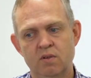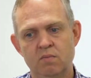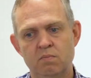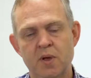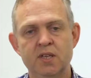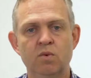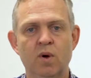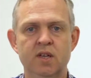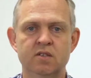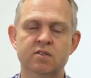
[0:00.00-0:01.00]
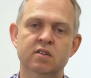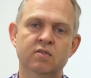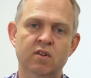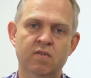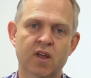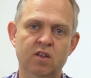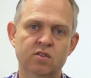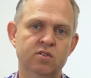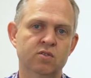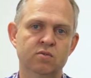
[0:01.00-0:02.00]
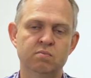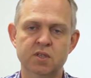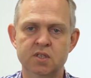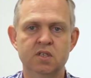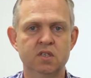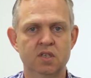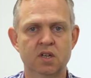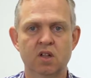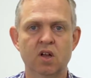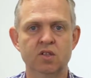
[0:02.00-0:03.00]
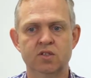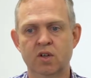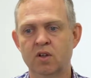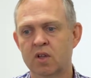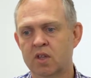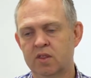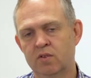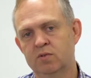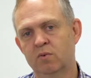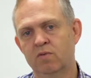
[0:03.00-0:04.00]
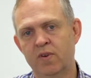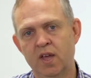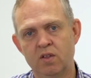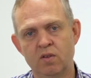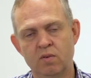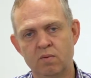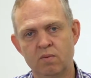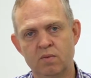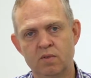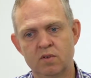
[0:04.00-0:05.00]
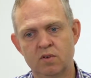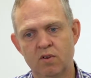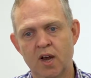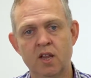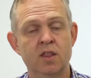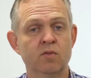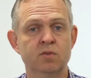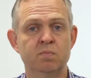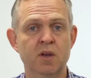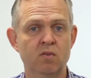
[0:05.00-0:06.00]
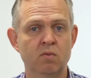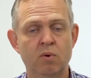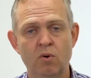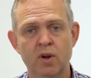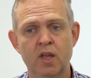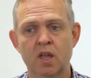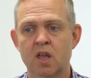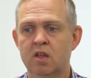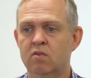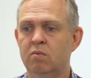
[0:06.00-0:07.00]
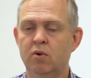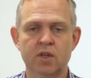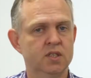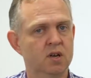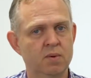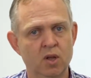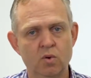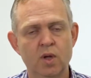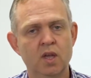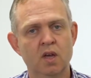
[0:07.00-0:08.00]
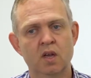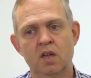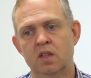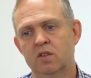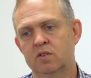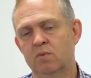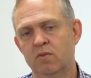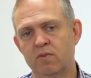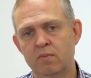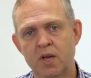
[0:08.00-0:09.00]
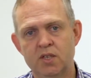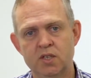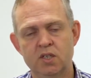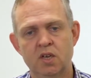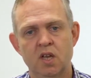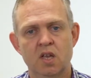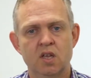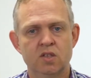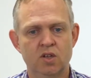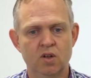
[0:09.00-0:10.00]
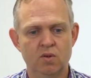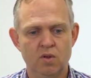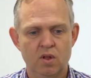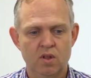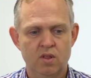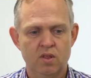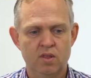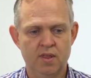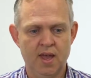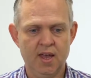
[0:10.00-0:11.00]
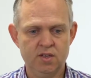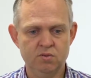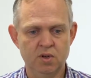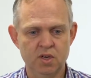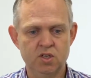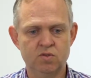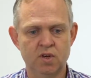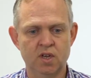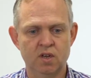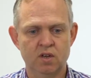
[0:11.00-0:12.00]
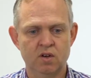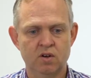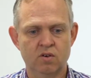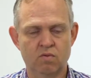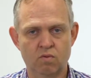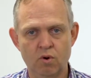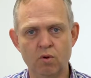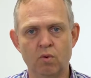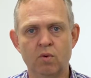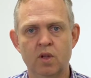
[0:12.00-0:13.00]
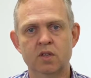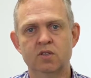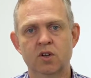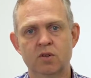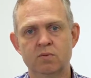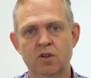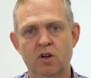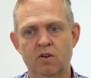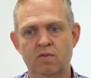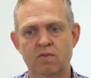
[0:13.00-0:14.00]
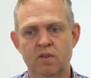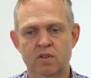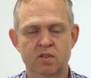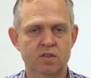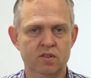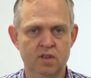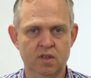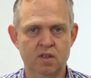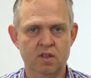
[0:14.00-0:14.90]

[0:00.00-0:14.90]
better ways of delivering value to businesses and clients. So there was more value created, there was better reporting started being quicker, there's more information. So the actual industry grew in terms of the